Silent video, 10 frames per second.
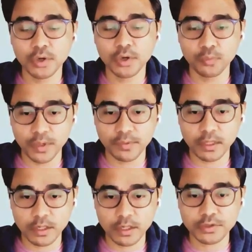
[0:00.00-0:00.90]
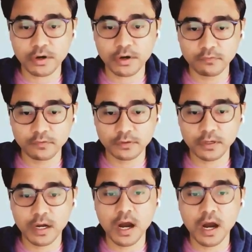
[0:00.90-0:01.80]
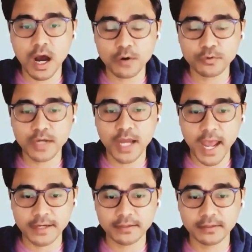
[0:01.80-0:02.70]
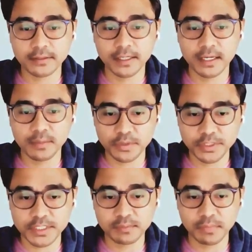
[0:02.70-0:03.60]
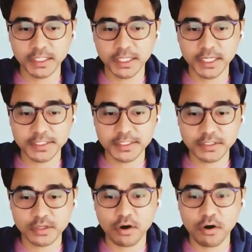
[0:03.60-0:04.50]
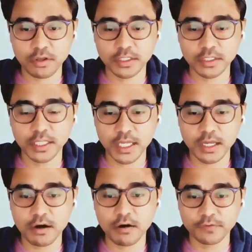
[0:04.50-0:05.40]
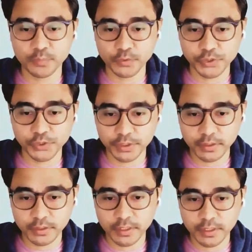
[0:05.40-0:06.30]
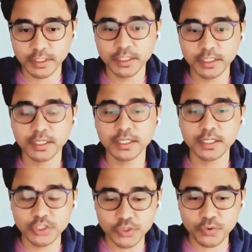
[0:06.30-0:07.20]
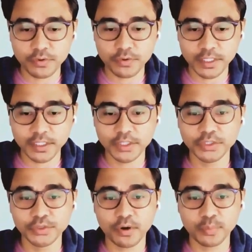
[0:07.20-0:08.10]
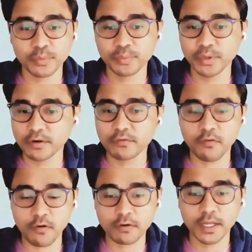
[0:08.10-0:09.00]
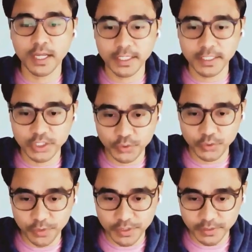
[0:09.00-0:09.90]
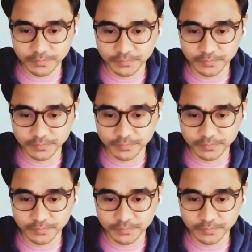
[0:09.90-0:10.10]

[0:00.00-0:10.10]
We will also cover how to handle emergency medications on the day of the procedure, ensuring you are prepared for any situation.